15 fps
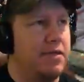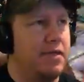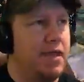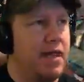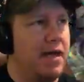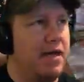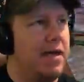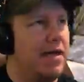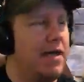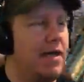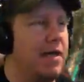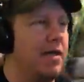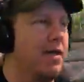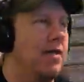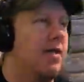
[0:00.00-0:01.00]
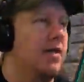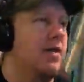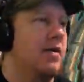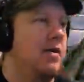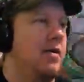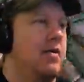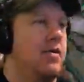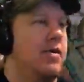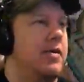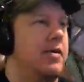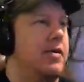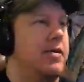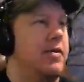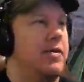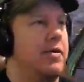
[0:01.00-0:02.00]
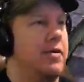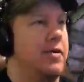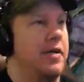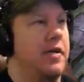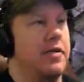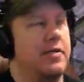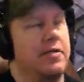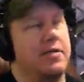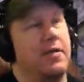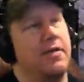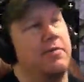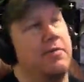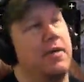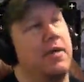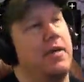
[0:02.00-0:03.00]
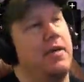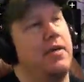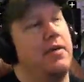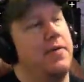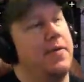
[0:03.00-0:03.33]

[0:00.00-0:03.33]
dying and all that good stuff. But